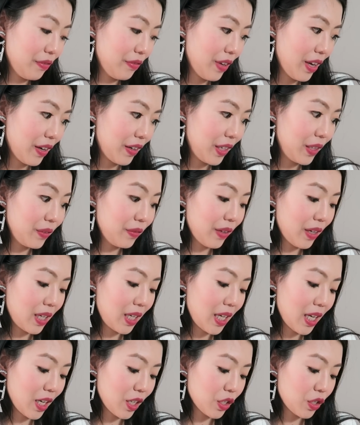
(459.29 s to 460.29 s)
very
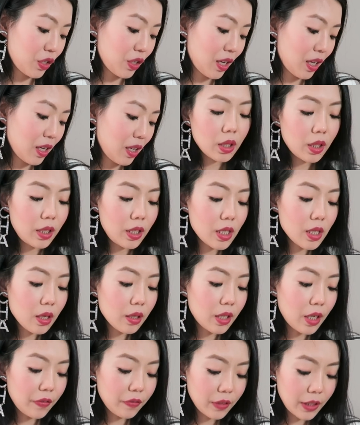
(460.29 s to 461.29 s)
very extra. These
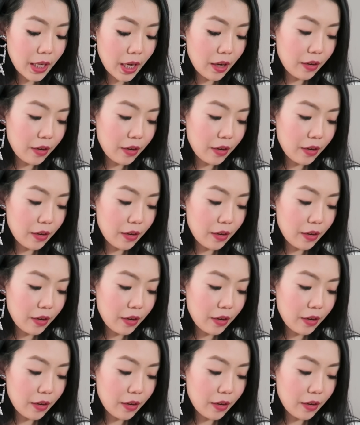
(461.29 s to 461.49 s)
are definitely